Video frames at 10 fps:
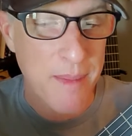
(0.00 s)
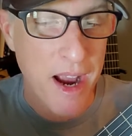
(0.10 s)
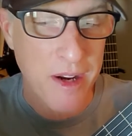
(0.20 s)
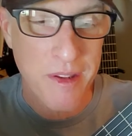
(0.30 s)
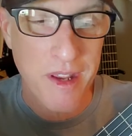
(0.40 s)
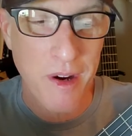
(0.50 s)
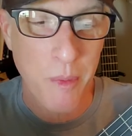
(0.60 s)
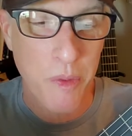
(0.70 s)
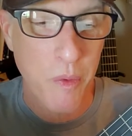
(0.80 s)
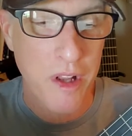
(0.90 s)
minor there
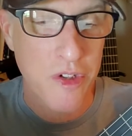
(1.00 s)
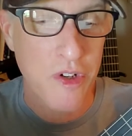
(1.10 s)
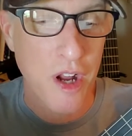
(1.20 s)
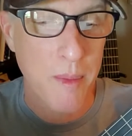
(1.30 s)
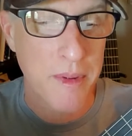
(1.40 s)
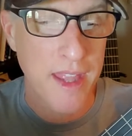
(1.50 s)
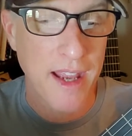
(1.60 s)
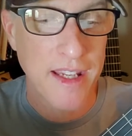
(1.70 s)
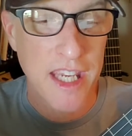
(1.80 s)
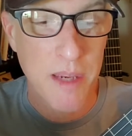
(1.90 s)
with one strum, but
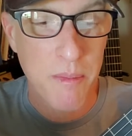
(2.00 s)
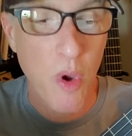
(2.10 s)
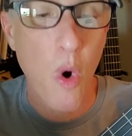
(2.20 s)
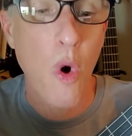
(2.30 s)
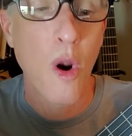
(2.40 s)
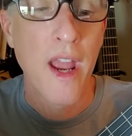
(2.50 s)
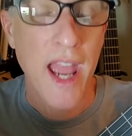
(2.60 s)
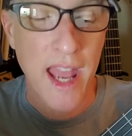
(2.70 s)
then keep your,